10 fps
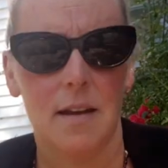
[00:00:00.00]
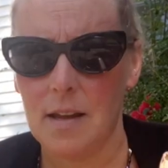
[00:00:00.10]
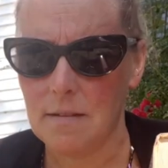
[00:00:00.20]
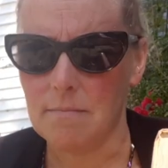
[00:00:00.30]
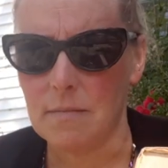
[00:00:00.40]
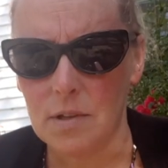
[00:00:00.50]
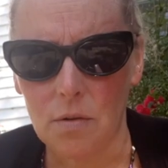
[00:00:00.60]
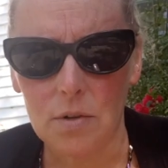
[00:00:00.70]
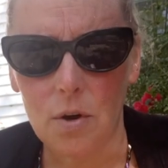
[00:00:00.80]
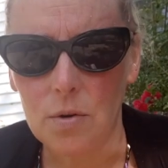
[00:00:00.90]
And
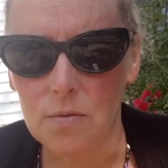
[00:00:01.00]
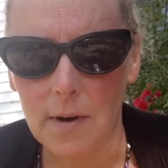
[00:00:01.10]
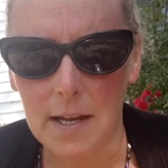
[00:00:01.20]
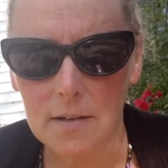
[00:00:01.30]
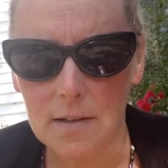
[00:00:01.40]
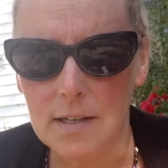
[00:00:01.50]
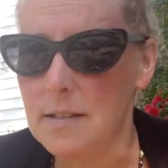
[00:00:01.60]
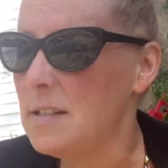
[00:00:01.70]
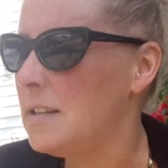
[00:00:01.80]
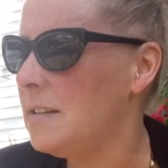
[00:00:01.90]
don't know who Randall
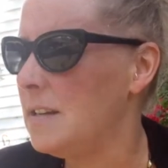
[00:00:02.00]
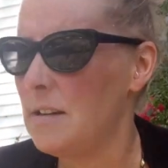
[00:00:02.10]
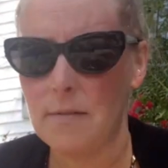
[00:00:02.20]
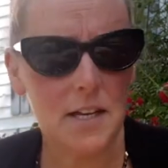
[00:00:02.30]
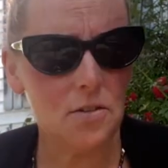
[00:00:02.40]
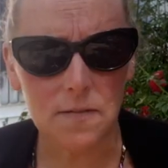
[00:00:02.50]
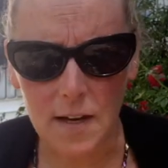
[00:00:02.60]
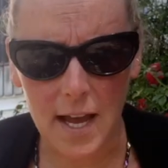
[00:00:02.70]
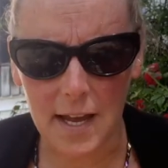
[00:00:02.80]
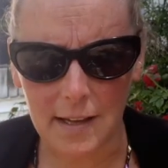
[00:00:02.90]
is, Randall
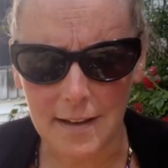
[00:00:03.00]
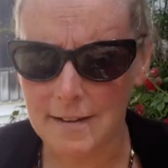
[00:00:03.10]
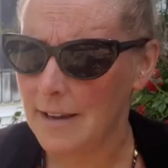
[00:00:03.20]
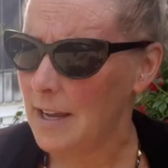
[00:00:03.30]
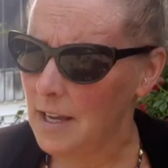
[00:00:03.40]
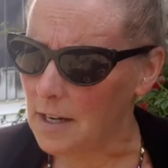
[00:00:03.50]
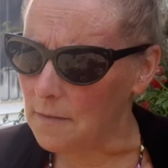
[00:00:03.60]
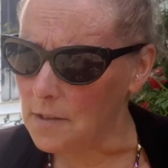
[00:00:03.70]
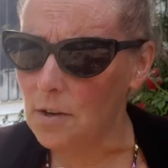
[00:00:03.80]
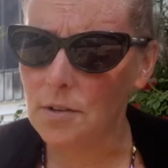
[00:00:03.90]
Flagg. And
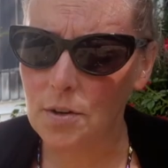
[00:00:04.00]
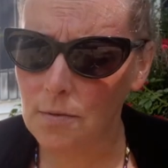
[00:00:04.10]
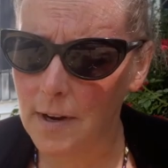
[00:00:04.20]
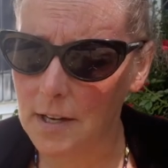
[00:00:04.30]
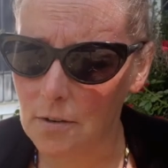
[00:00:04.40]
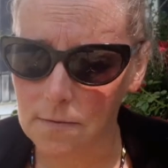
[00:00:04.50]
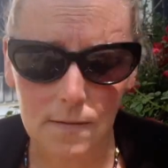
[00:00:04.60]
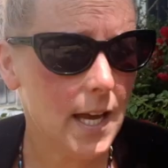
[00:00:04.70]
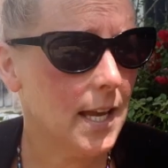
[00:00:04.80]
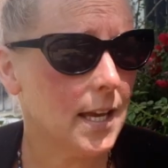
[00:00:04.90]
if you don't know who Randall
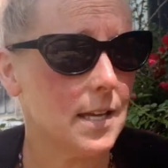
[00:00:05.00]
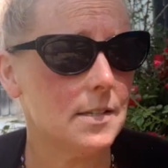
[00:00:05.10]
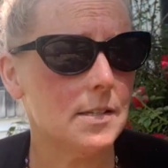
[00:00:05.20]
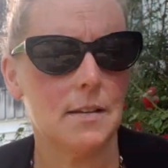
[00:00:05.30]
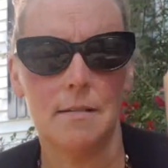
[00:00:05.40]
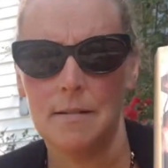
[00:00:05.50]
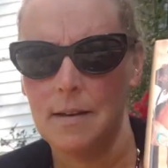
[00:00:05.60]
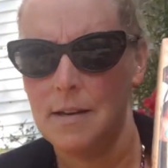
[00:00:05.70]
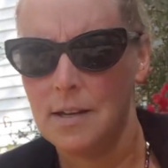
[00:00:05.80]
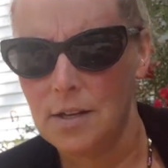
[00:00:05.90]
Flagg is,
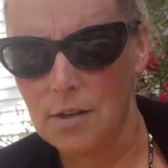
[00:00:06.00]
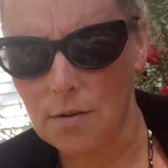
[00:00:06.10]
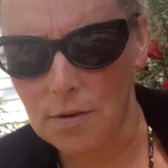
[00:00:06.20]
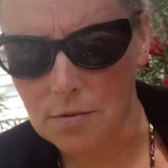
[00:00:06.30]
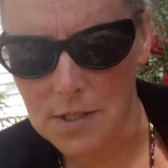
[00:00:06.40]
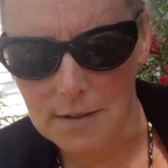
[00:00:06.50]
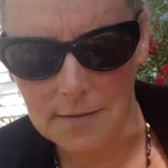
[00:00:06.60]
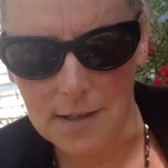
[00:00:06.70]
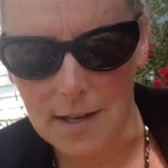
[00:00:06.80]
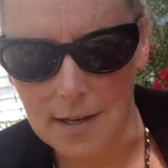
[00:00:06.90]
you don't know
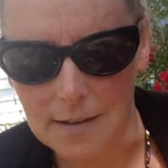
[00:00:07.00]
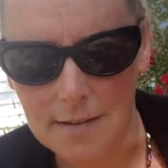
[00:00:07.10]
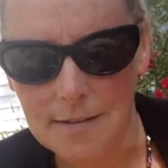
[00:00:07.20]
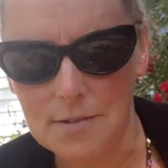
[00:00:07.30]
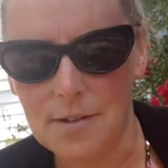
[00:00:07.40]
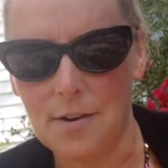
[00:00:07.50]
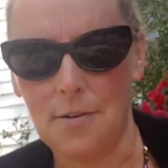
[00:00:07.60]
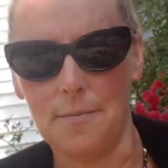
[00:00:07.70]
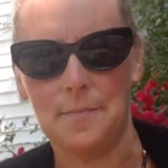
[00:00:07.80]
Stephen King. So,